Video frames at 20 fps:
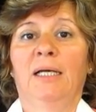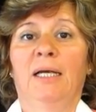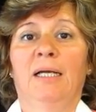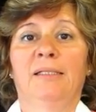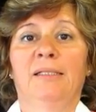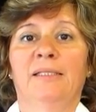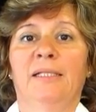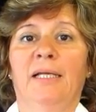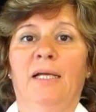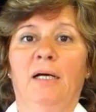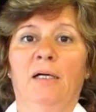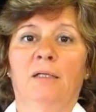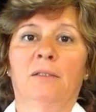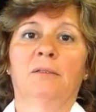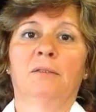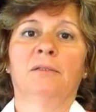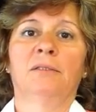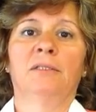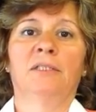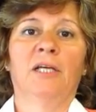and say,
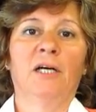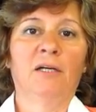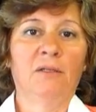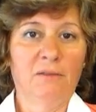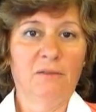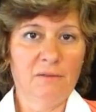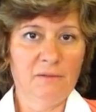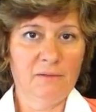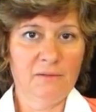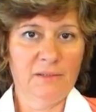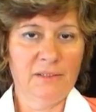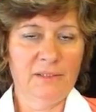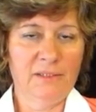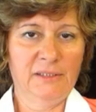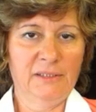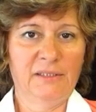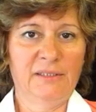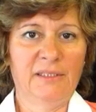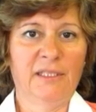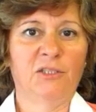oh no, this
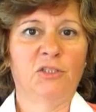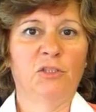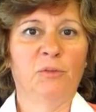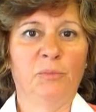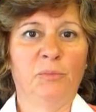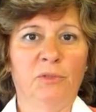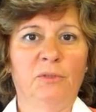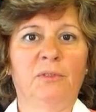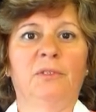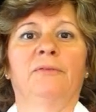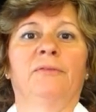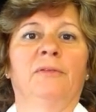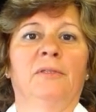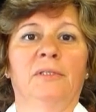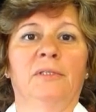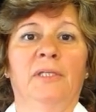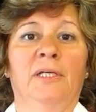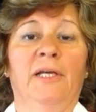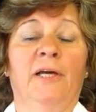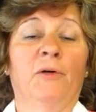is such a
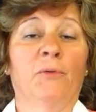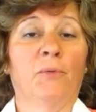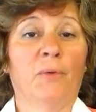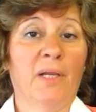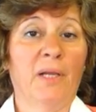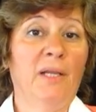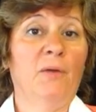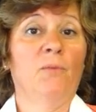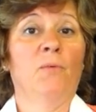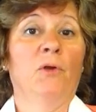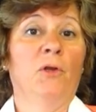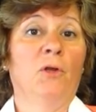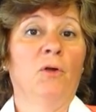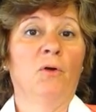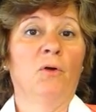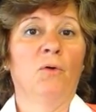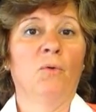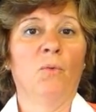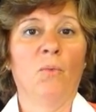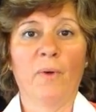beautiful day, I really want to
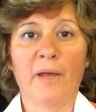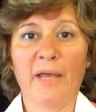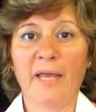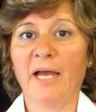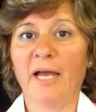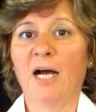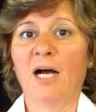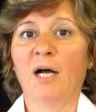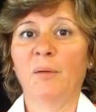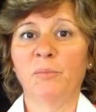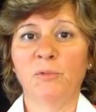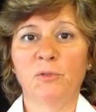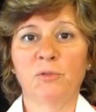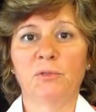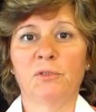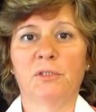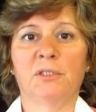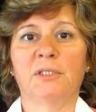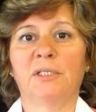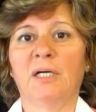go way up to
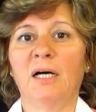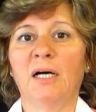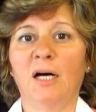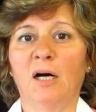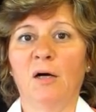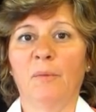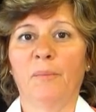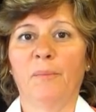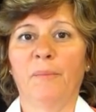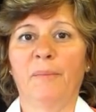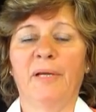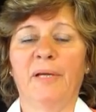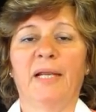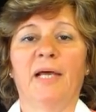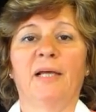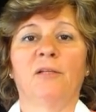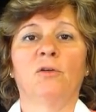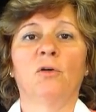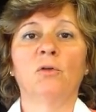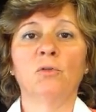the top, but
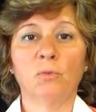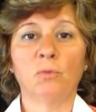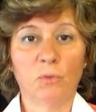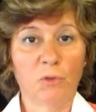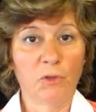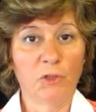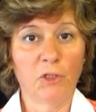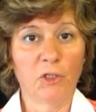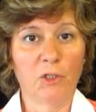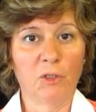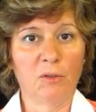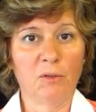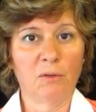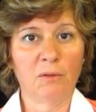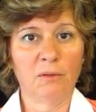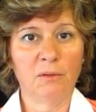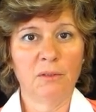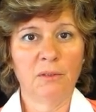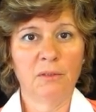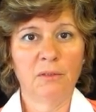I don't want to
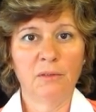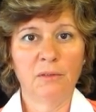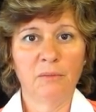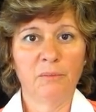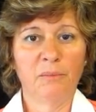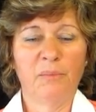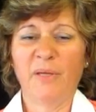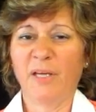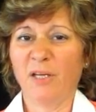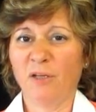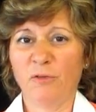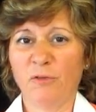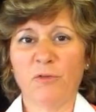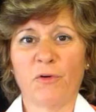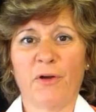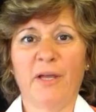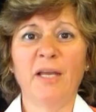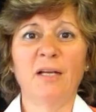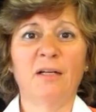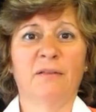go being
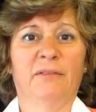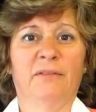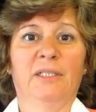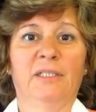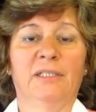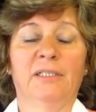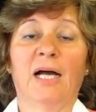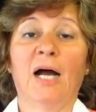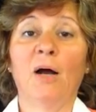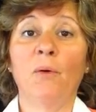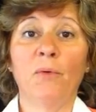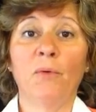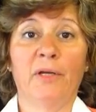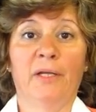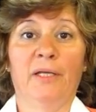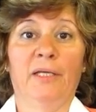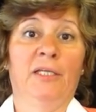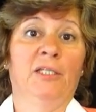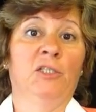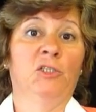afraid of it, I want
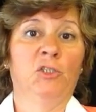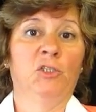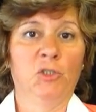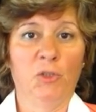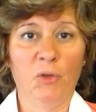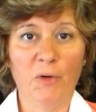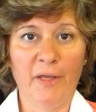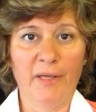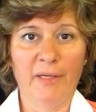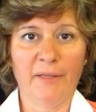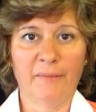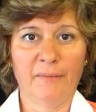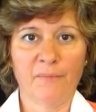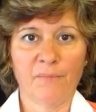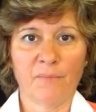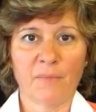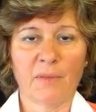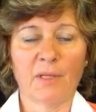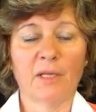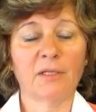to enjoy it.
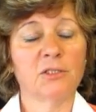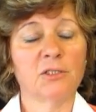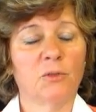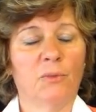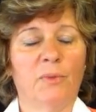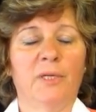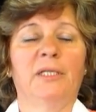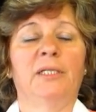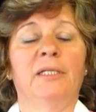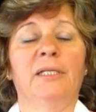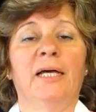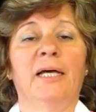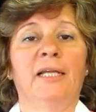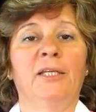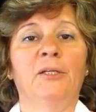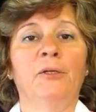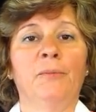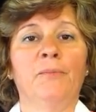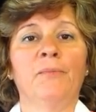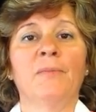So what did I
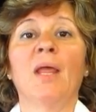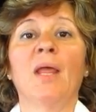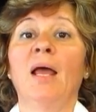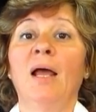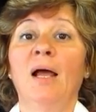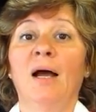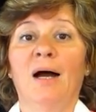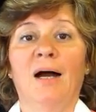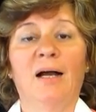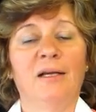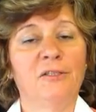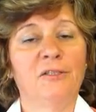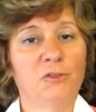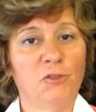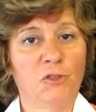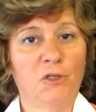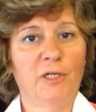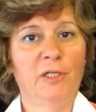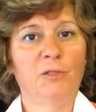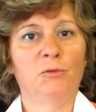do? I
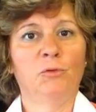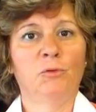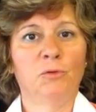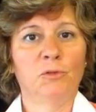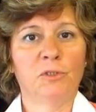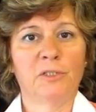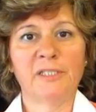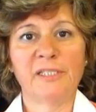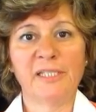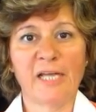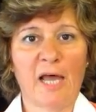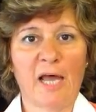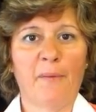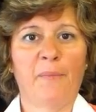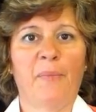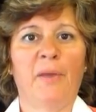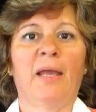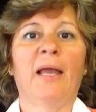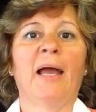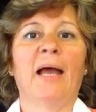started to do the
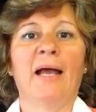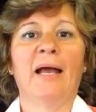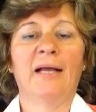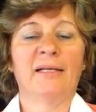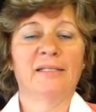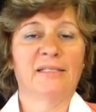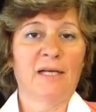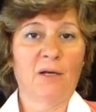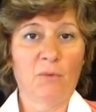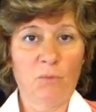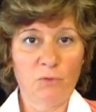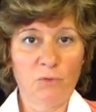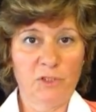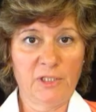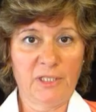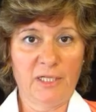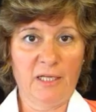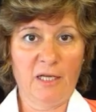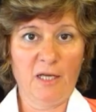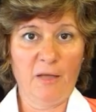tapping as I was
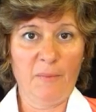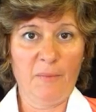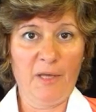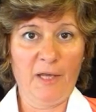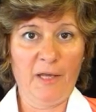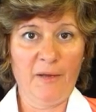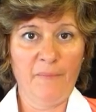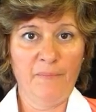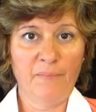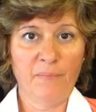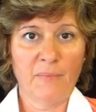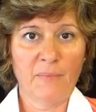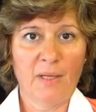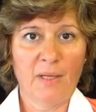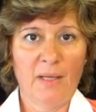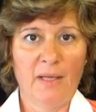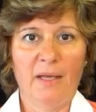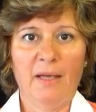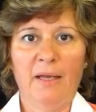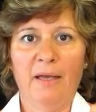climbing.
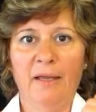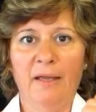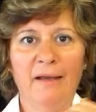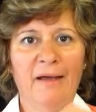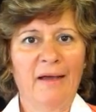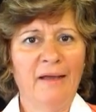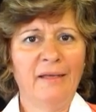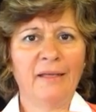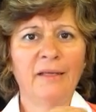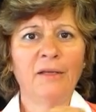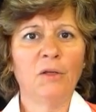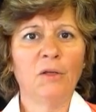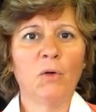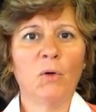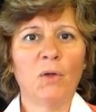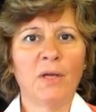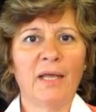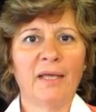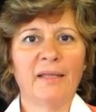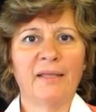And I didn't go
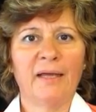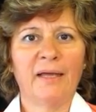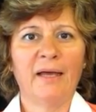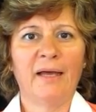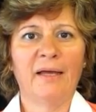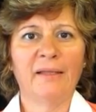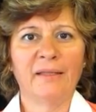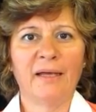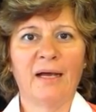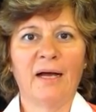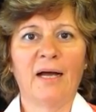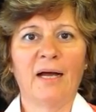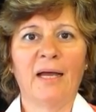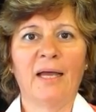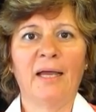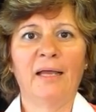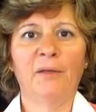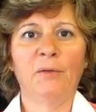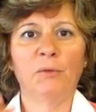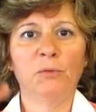like that,
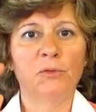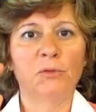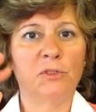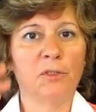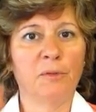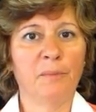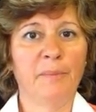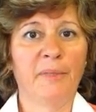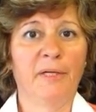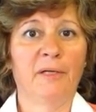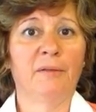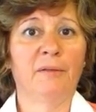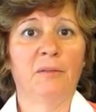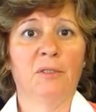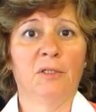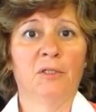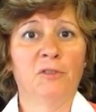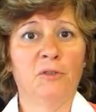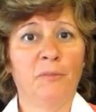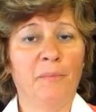I used
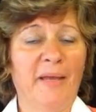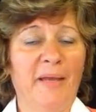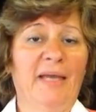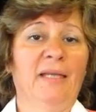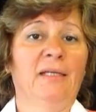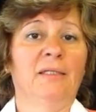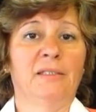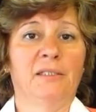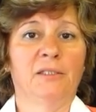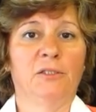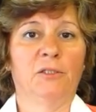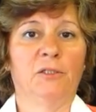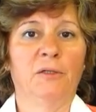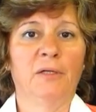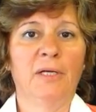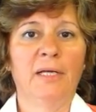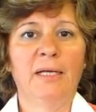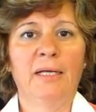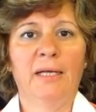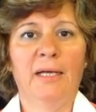the banister.
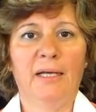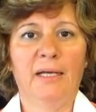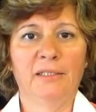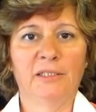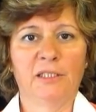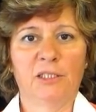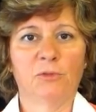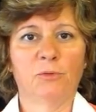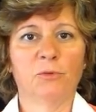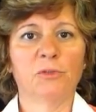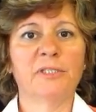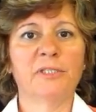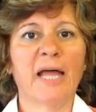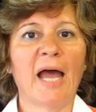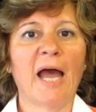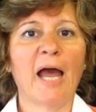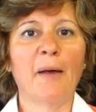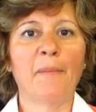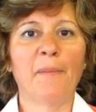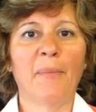And just was
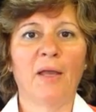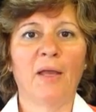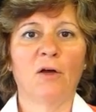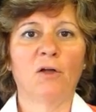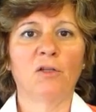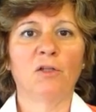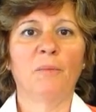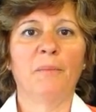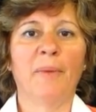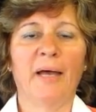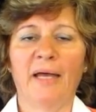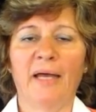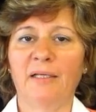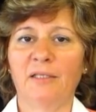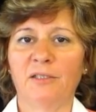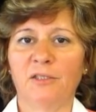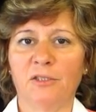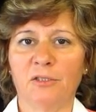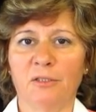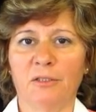tapping on the
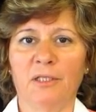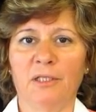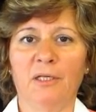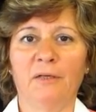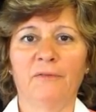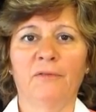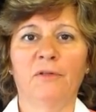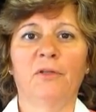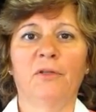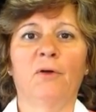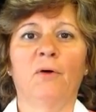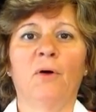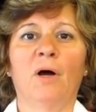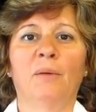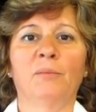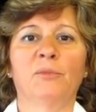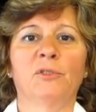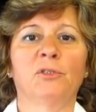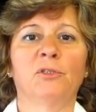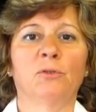banister, even though
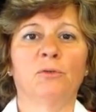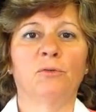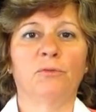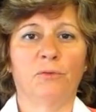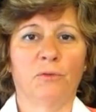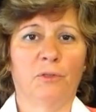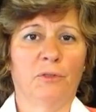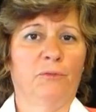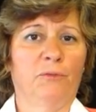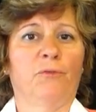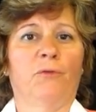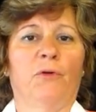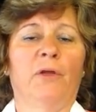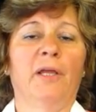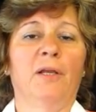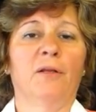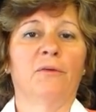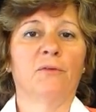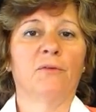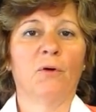I'm so
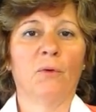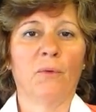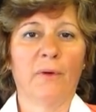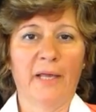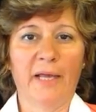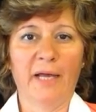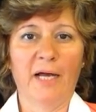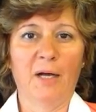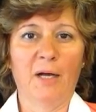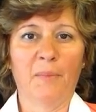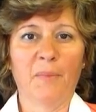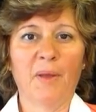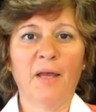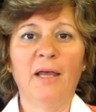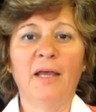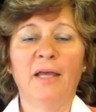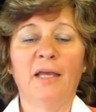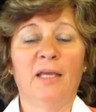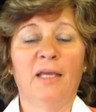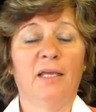afraid of going up,
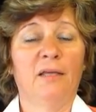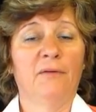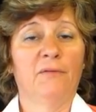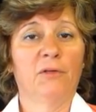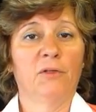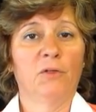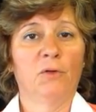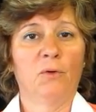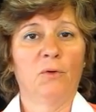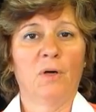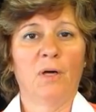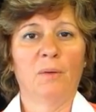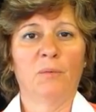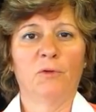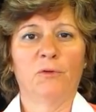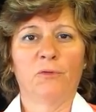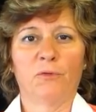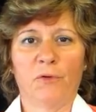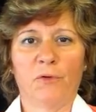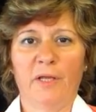even though I'm
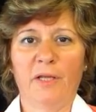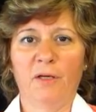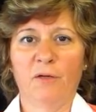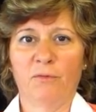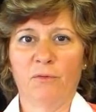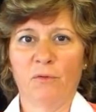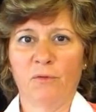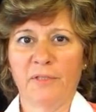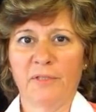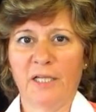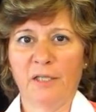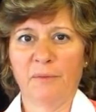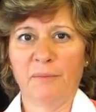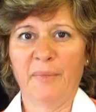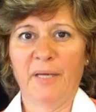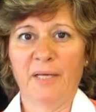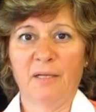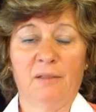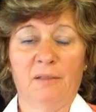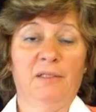afraid of all that
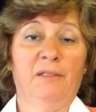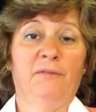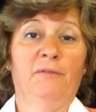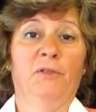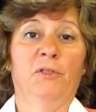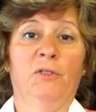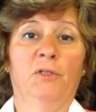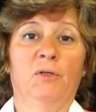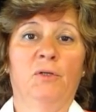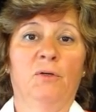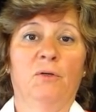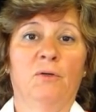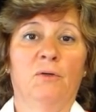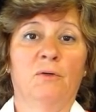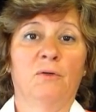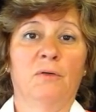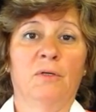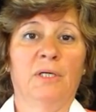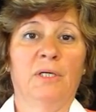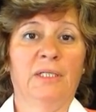metal, even
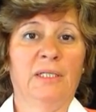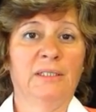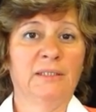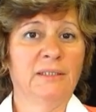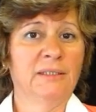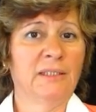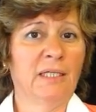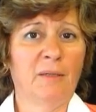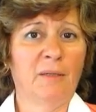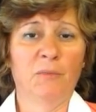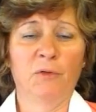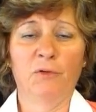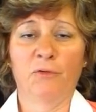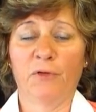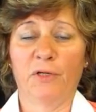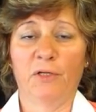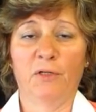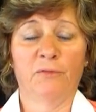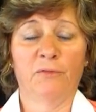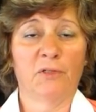though I'm
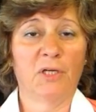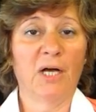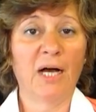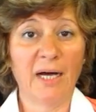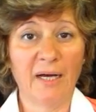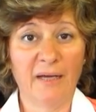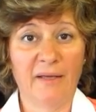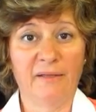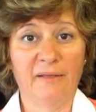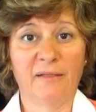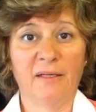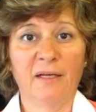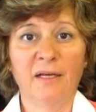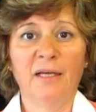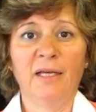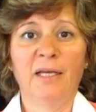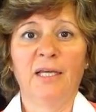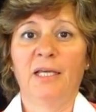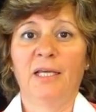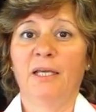afraid of the height,
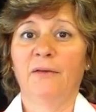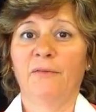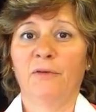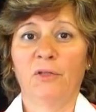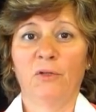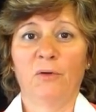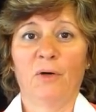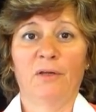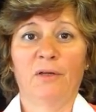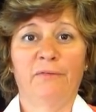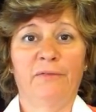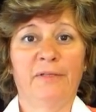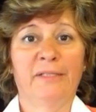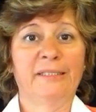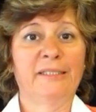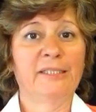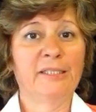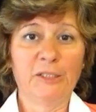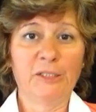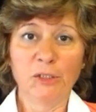even though I feel
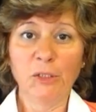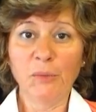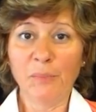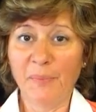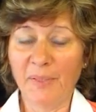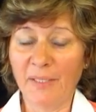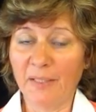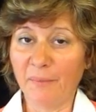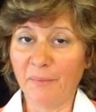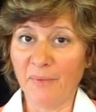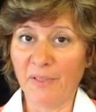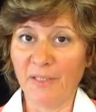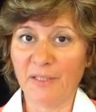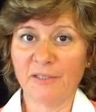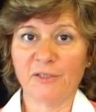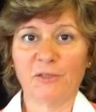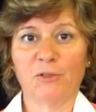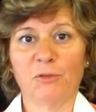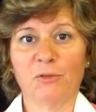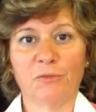stupid
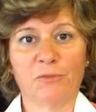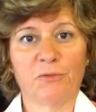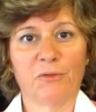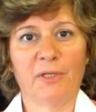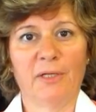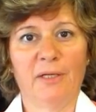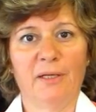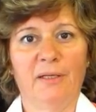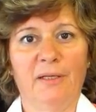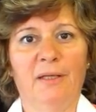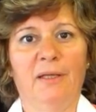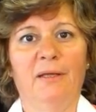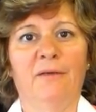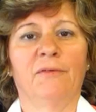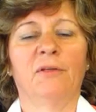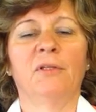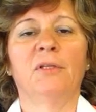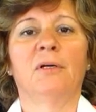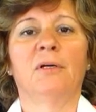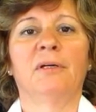being so afraid,
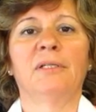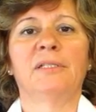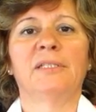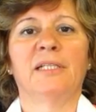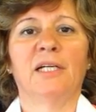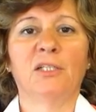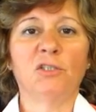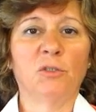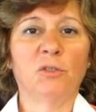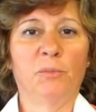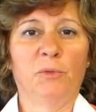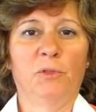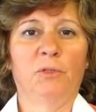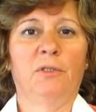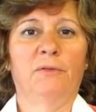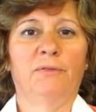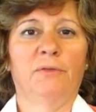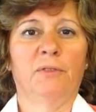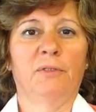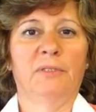even though it's such a
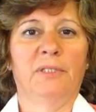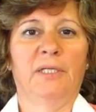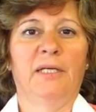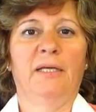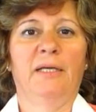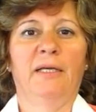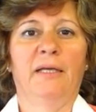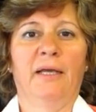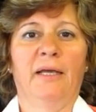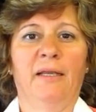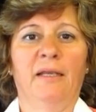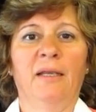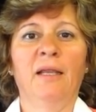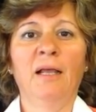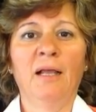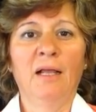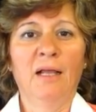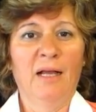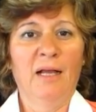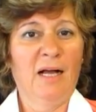beautiful day and
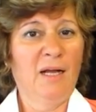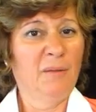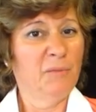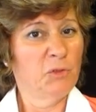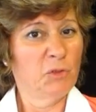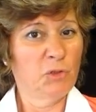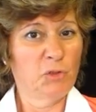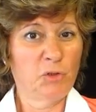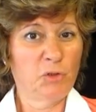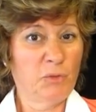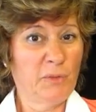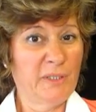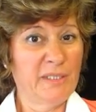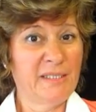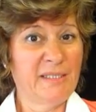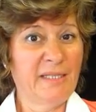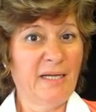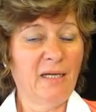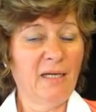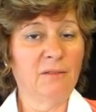I'm so
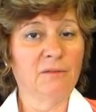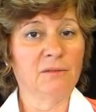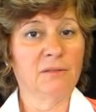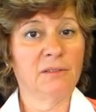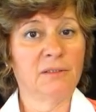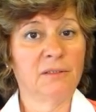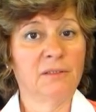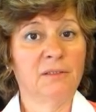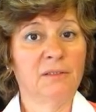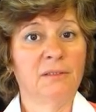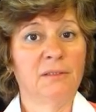stressed out.